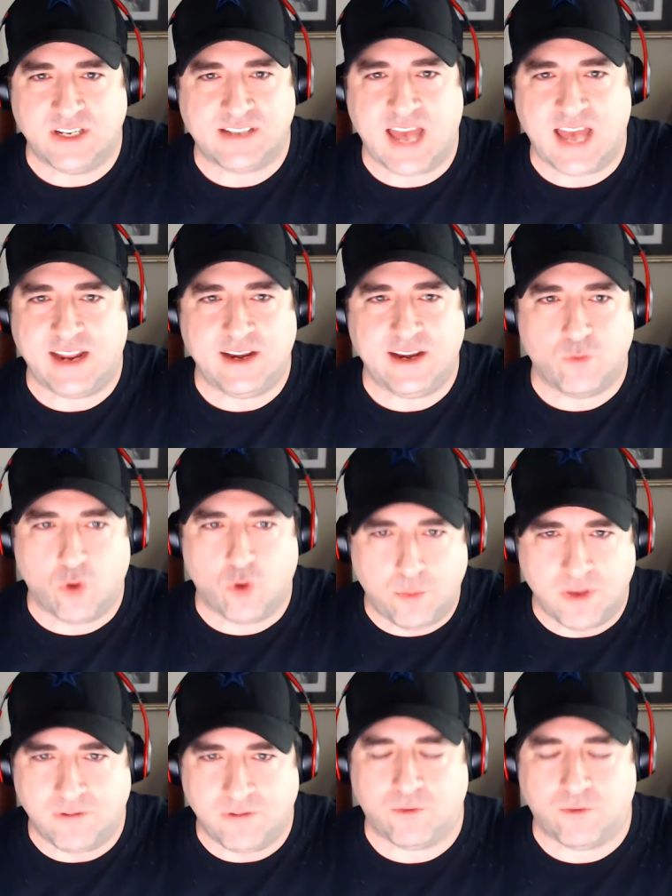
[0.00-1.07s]
It's not an
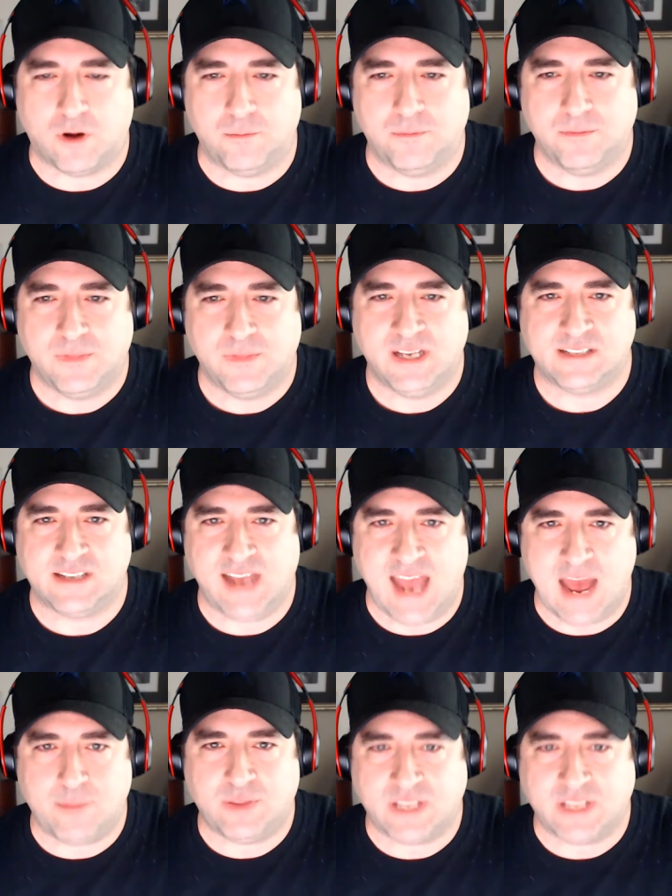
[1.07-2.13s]
enrollment form. It's an
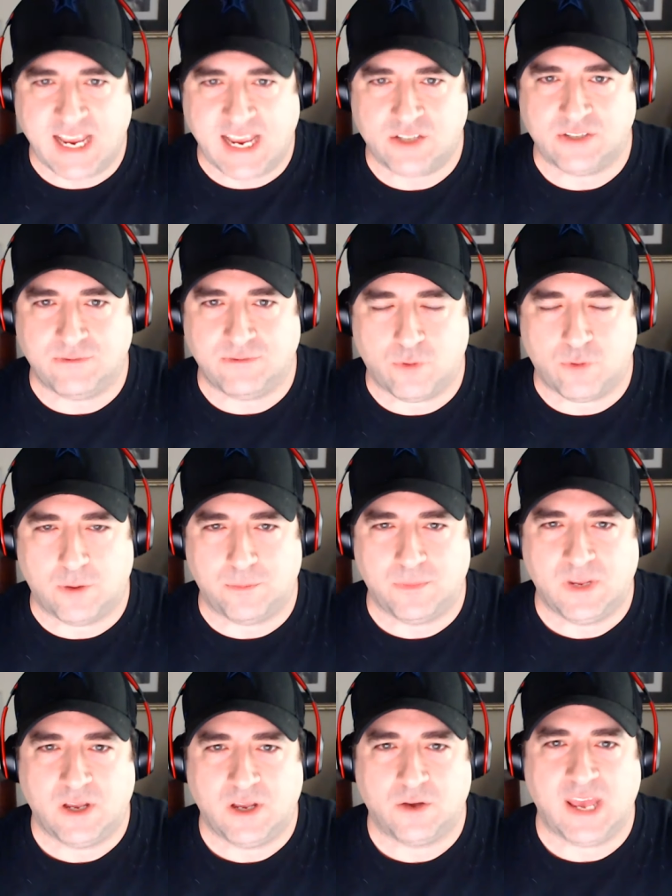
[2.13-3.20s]
application form.
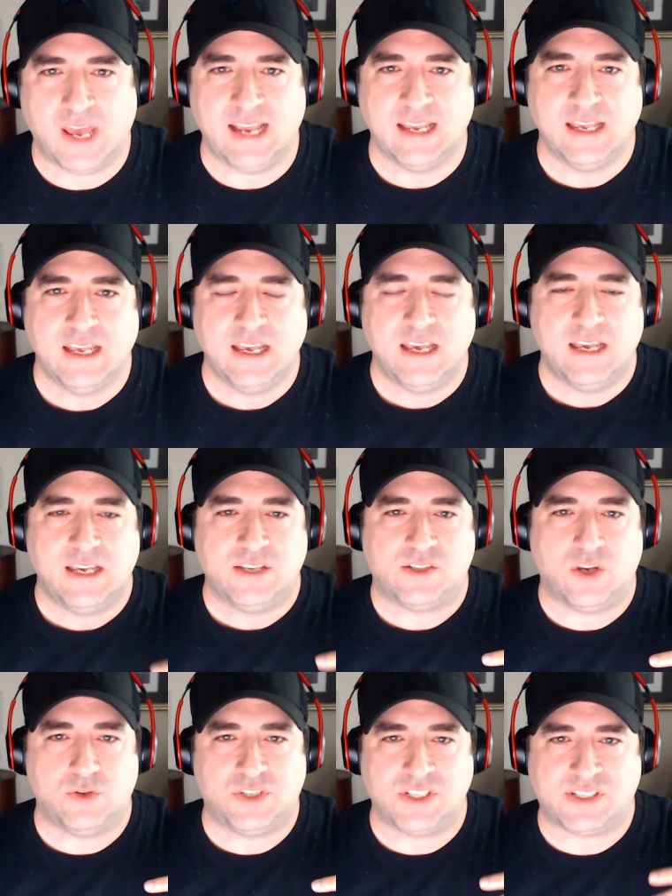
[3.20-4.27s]
Okay,
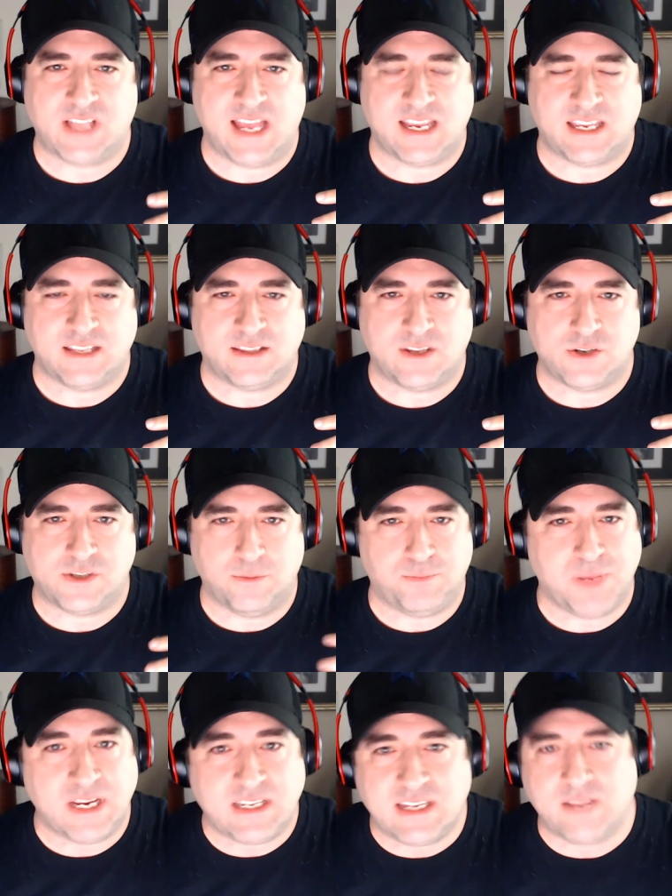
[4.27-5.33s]
so just like there's a
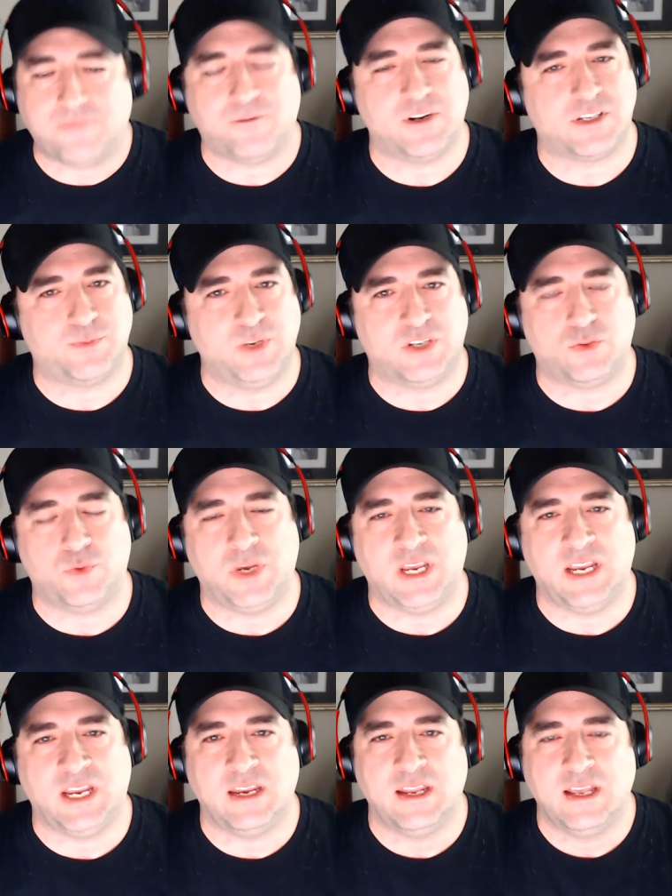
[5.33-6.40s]
big difference
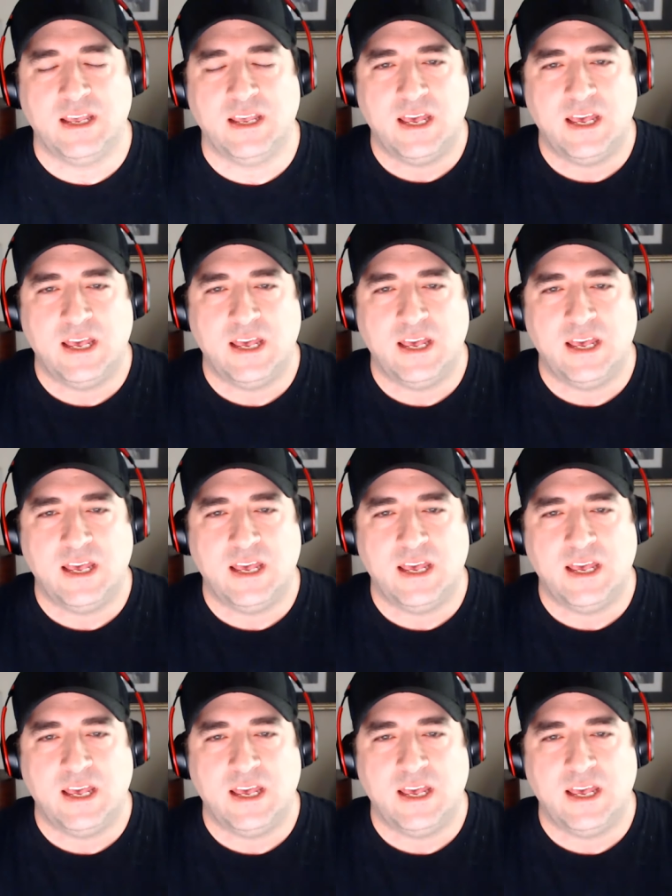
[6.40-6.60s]
between